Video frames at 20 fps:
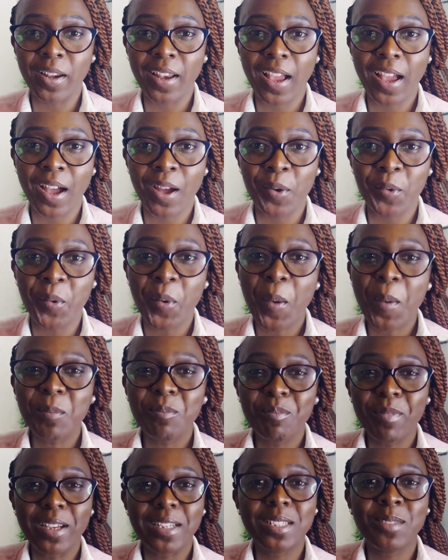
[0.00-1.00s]
how
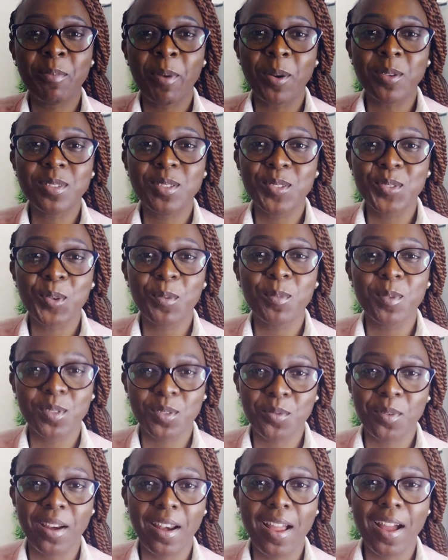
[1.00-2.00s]
my spouse is
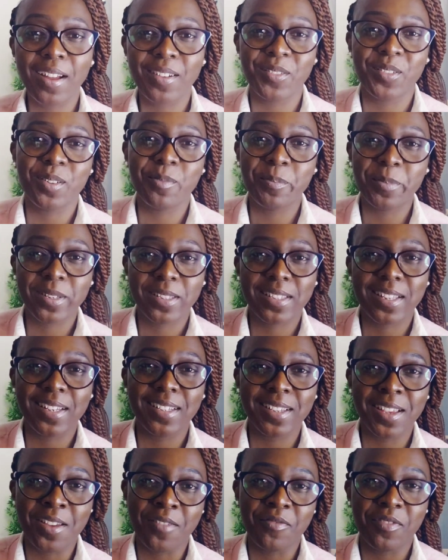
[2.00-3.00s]
almost one hundred
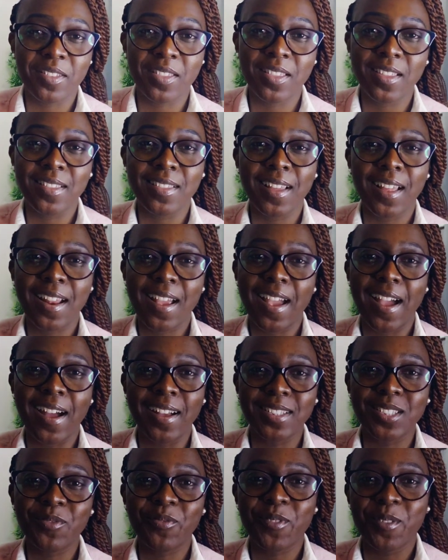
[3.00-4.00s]
percent everything that I
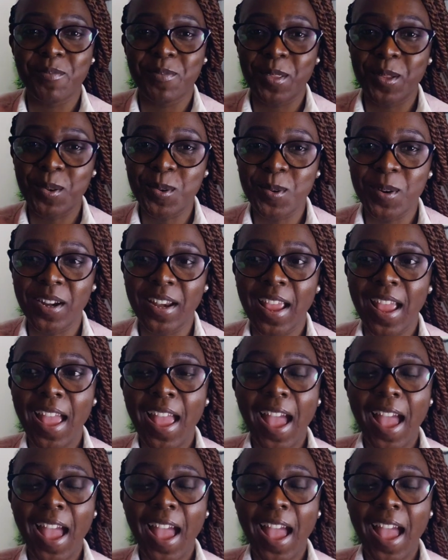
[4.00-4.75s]
asked from the Lord.